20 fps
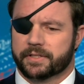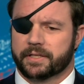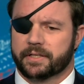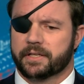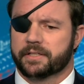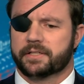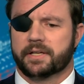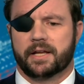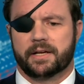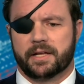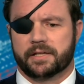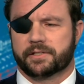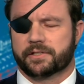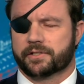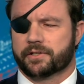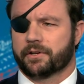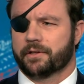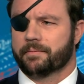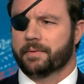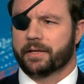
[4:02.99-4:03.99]
That does not
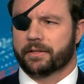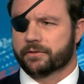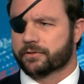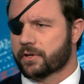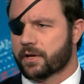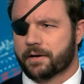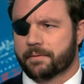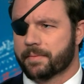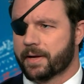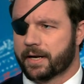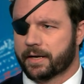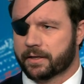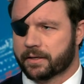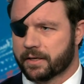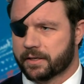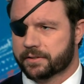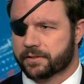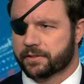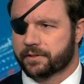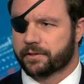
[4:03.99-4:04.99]
necessarily mean there's automatic
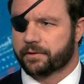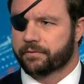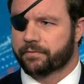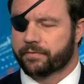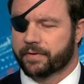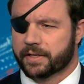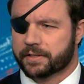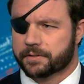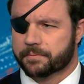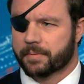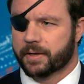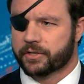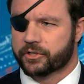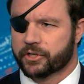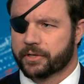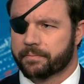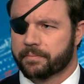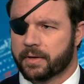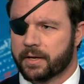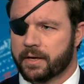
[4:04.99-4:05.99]
cuts to the defense
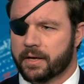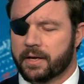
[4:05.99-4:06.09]
budget.